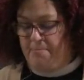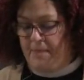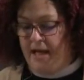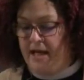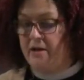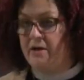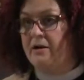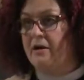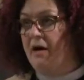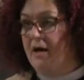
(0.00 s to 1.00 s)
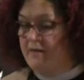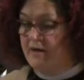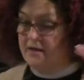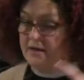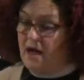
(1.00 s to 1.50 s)
Here on
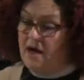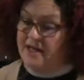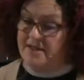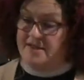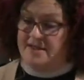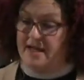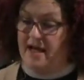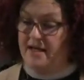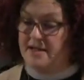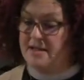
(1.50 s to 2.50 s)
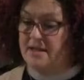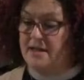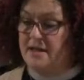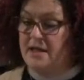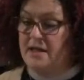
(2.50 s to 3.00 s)
the longest night,
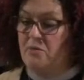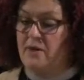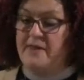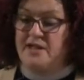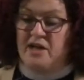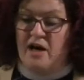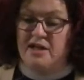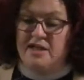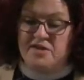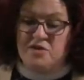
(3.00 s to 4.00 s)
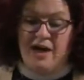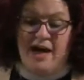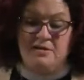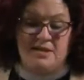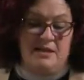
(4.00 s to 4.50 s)
when the darkness
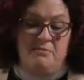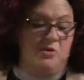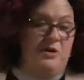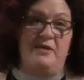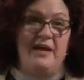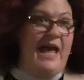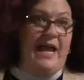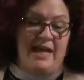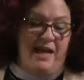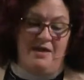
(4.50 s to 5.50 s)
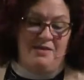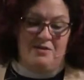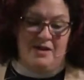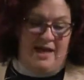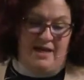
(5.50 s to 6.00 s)
crowds in more than any other
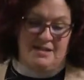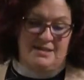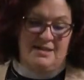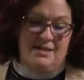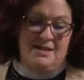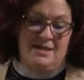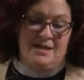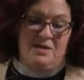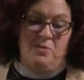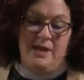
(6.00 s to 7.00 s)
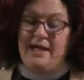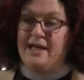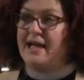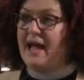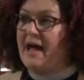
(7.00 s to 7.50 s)
night, we
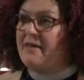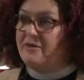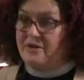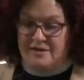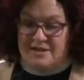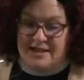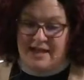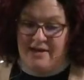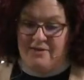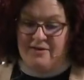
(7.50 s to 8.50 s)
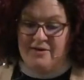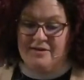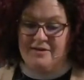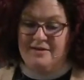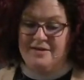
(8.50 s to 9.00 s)
gather together
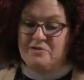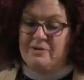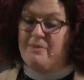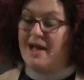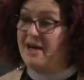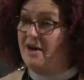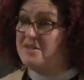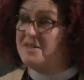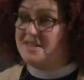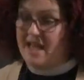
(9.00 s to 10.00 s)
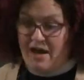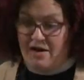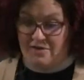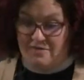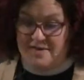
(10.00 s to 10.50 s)
to remind
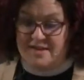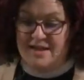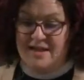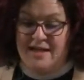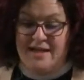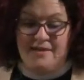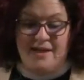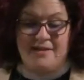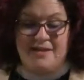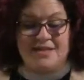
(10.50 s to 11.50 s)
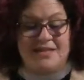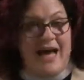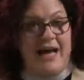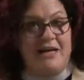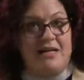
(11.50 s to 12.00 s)
ourselves that in the
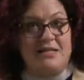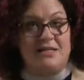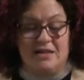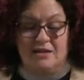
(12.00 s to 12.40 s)
sadness and